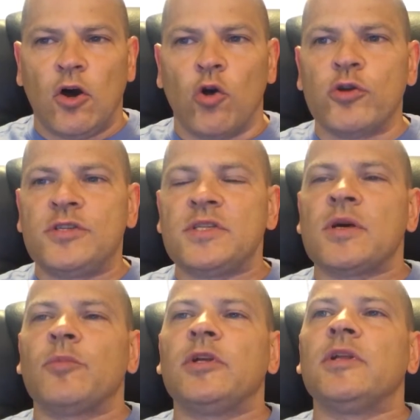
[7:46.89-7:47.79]
or you see
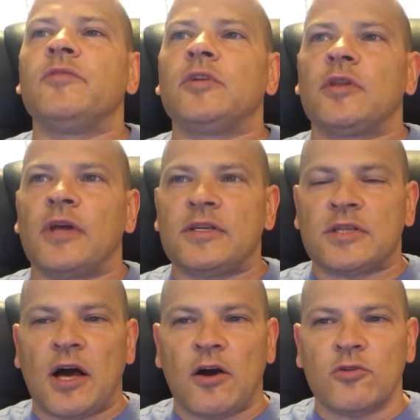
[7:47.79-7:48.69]
somebody living in a nice
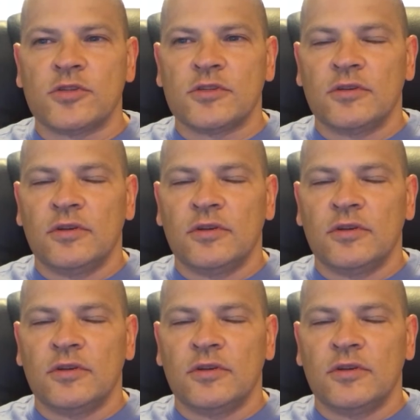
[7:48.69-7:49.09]
house,